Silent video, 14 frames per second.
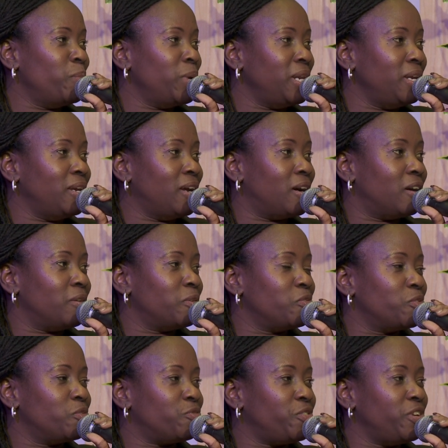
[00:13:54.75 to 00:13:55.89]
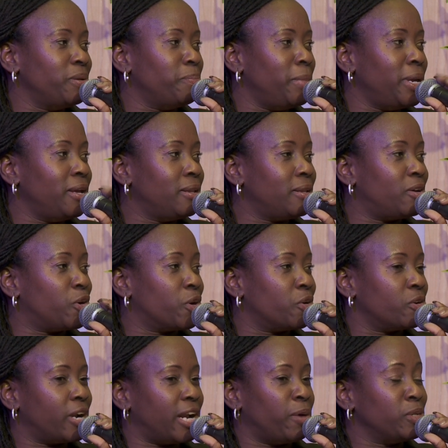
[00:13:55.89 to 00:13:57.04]
How many male,
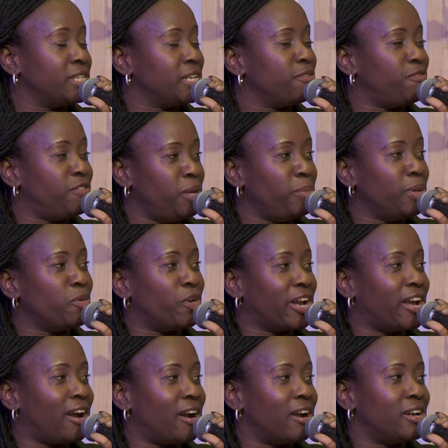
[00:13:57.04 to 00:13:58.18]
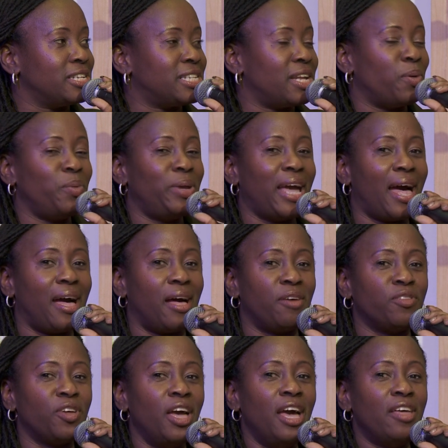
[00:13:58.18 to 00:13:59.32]
or I would say female reggae artists that we have